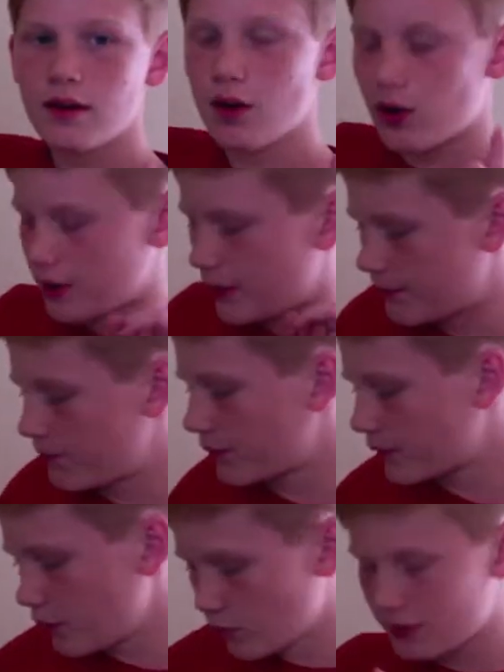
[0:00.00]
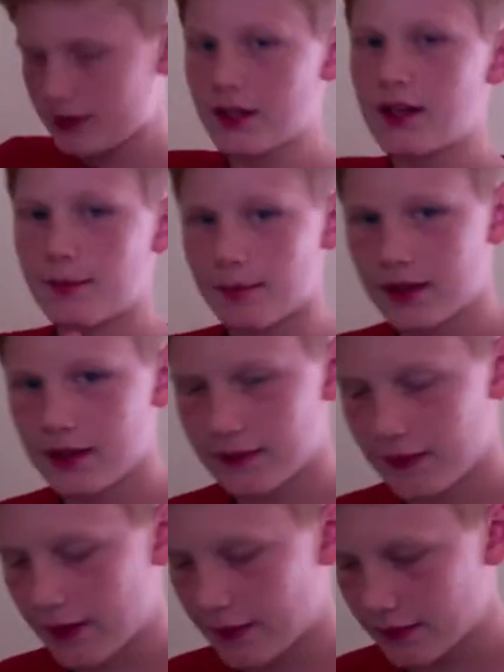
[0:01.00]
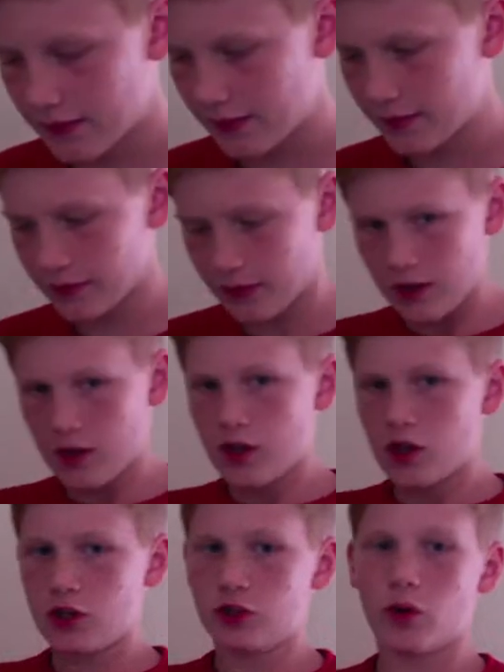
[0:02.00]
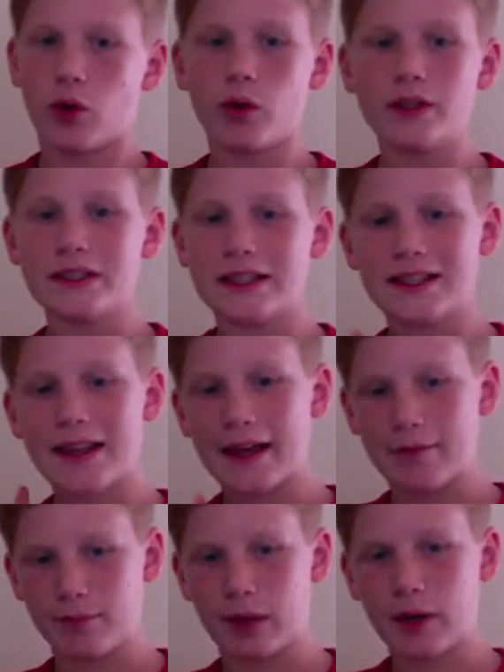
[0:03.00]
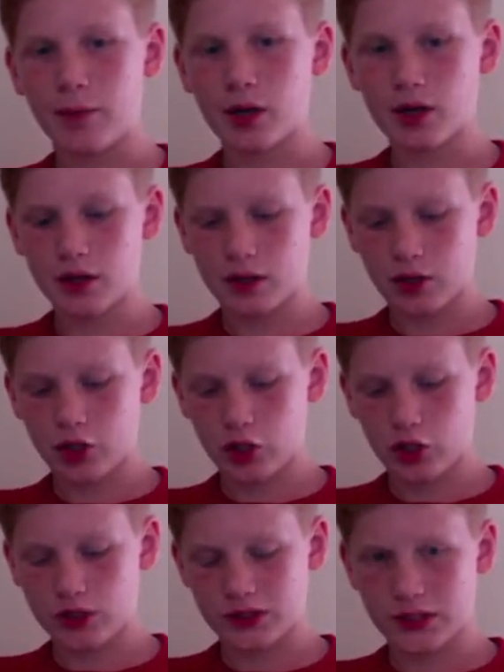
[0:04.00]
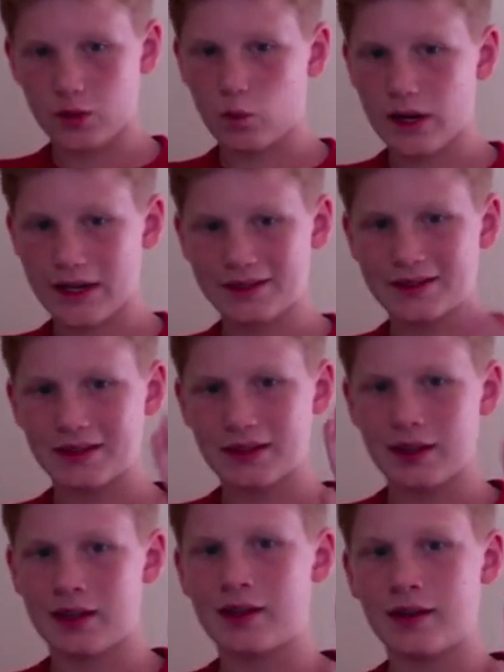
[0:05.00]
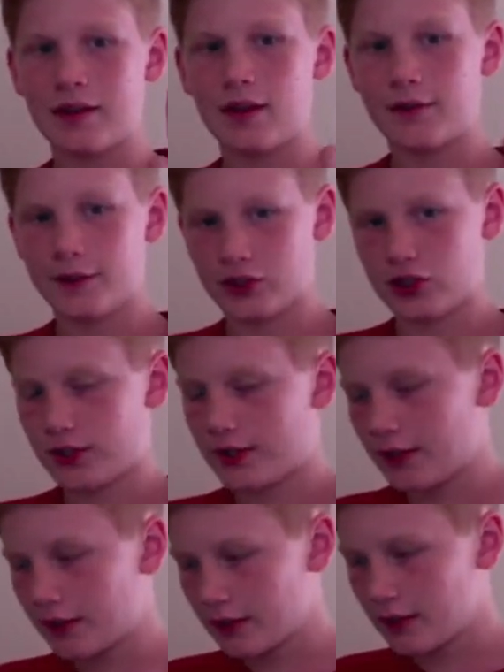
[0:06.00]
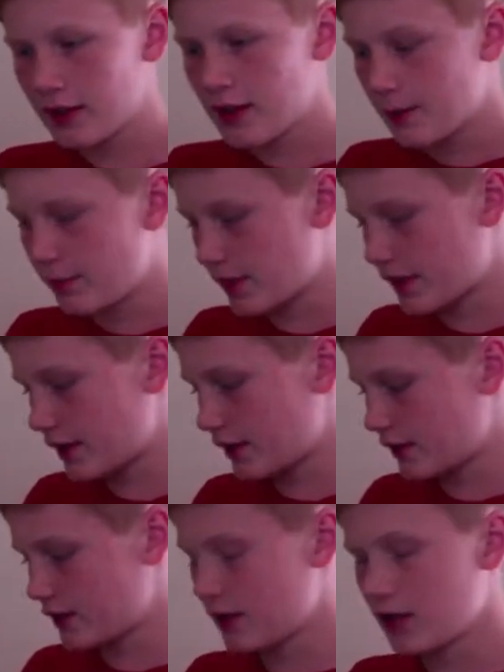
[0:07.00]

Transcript: Okay, one thing I'm going to say is this. You always need to have bobber, hooks, and weights in a fishing kit, because